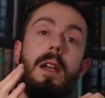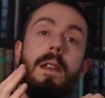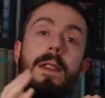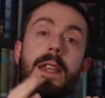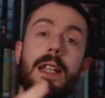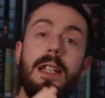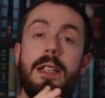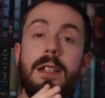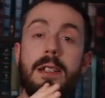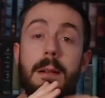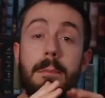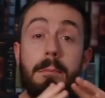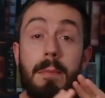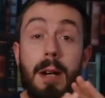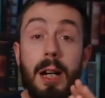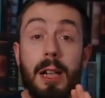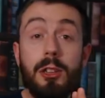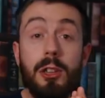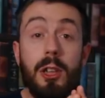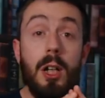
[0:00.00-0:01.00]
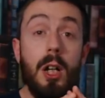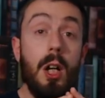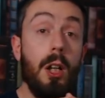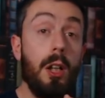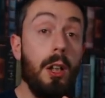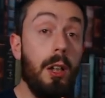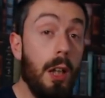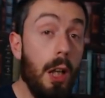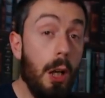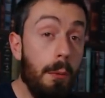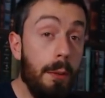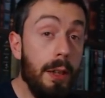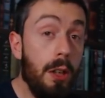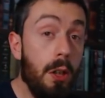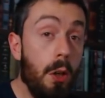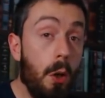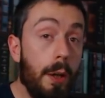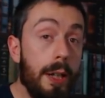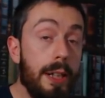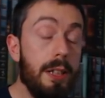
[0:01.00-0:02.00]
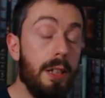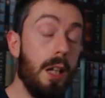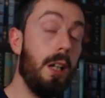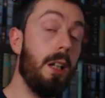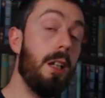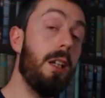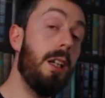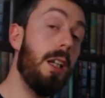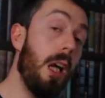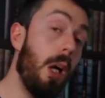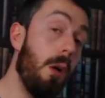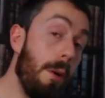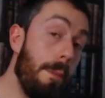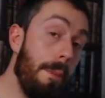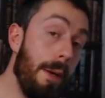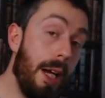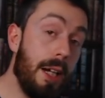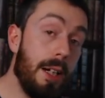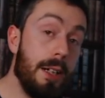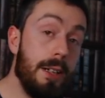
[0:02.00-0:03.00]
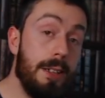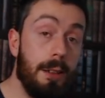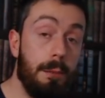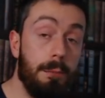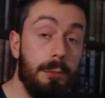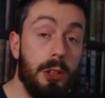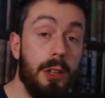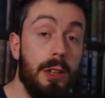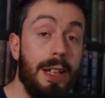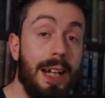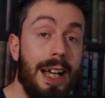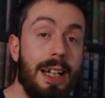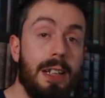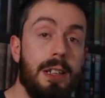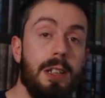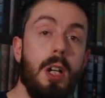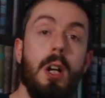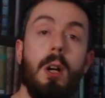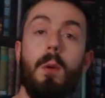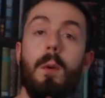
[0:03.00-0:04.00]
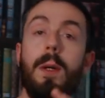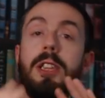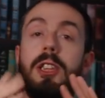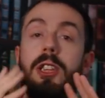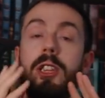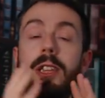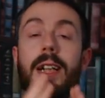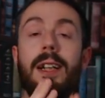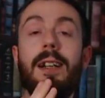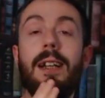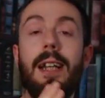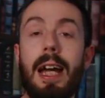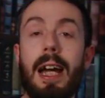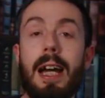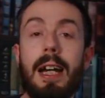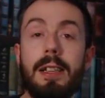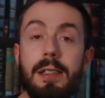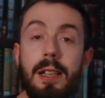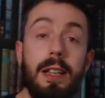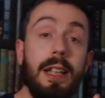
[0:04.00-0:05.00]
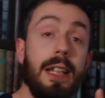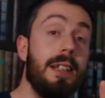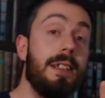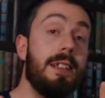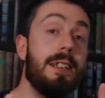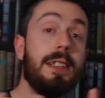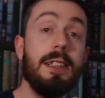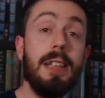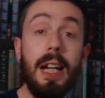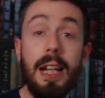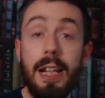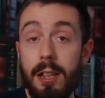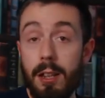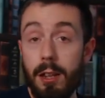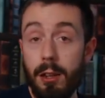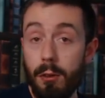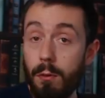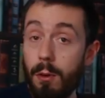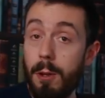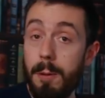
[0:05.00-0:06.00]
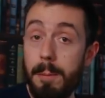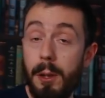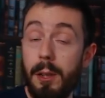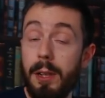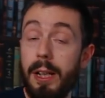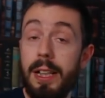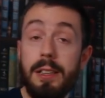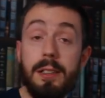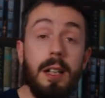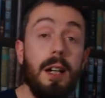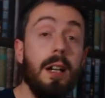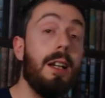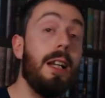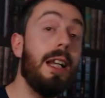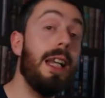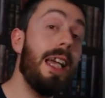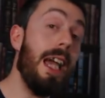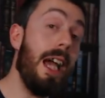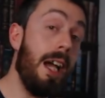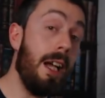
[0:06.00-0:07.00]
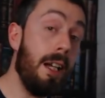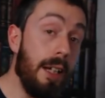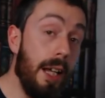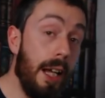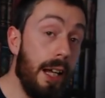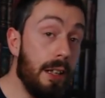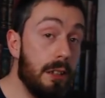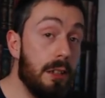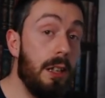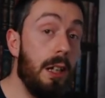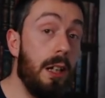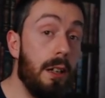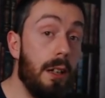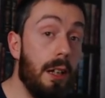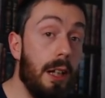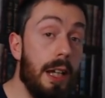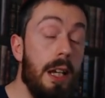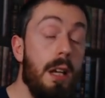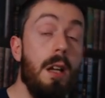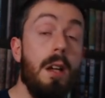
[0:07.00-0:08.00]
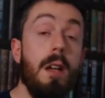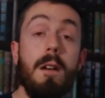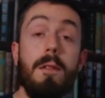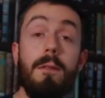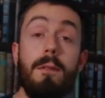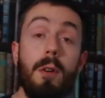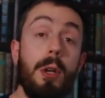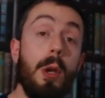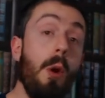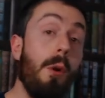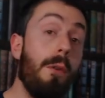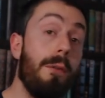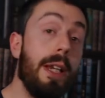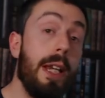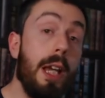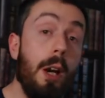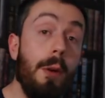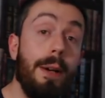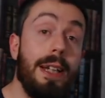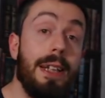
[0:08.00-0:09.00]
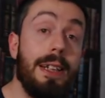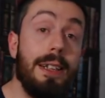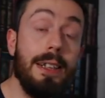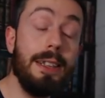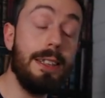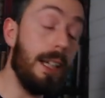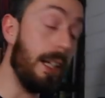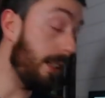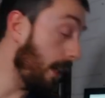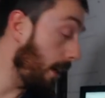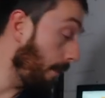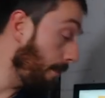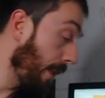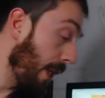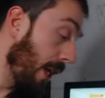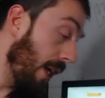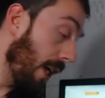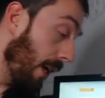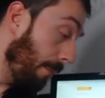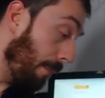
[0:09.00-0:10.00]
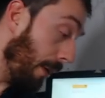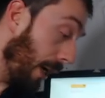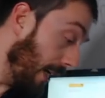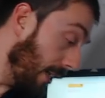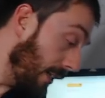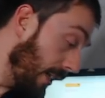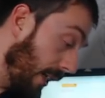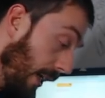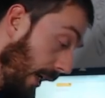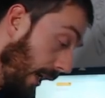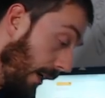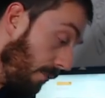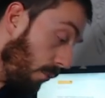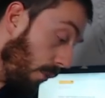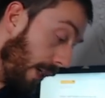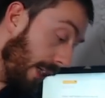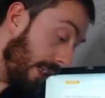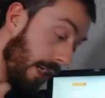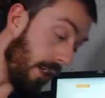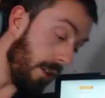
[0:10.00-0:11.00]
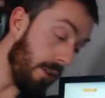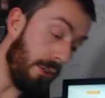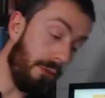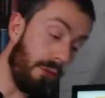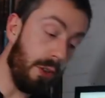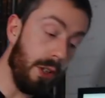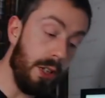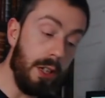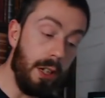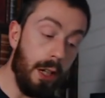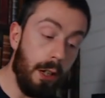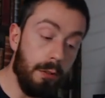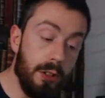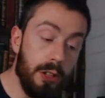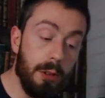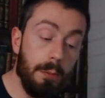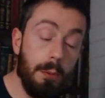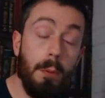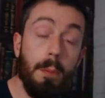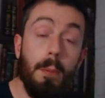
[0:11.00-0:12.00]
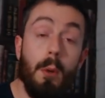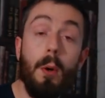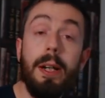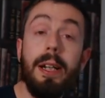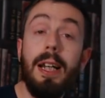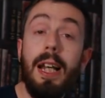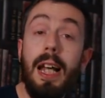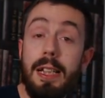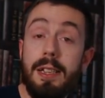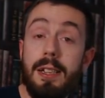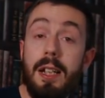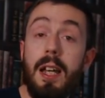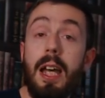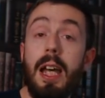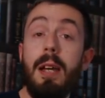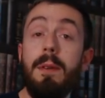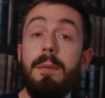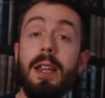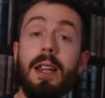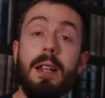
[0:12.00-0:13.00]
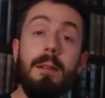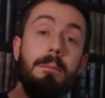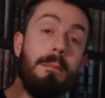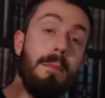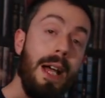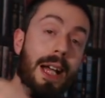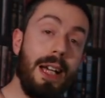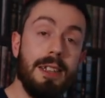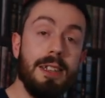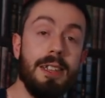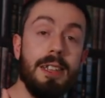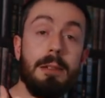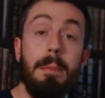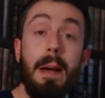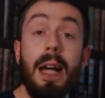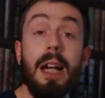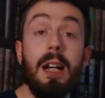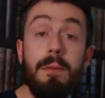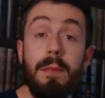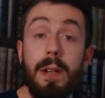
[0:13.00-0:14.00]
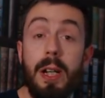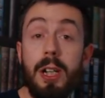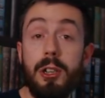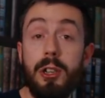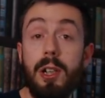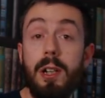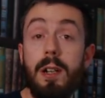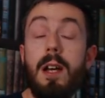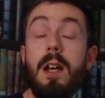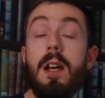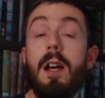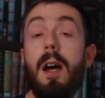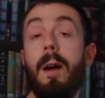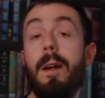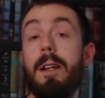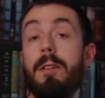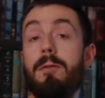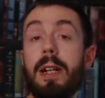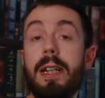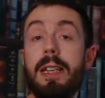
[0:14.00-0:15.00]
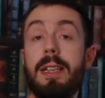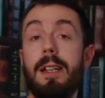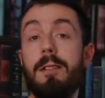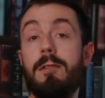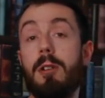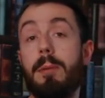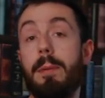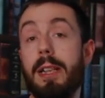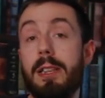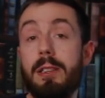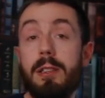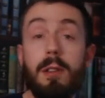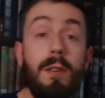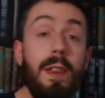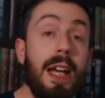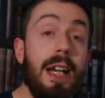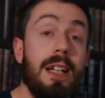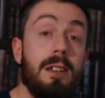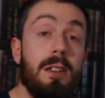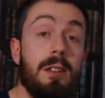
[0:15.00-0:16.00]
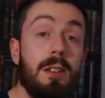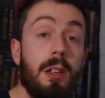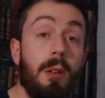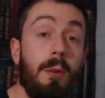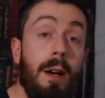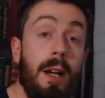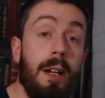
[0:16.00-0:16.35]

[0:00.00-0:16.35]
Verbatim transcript: this is a much lower noise, lower power consumption NAS, which still has the insane throughput internally and externally for your video editing setup. Plus, it retails for a noticeable point less. Even the max spec version only retails for about two thousand two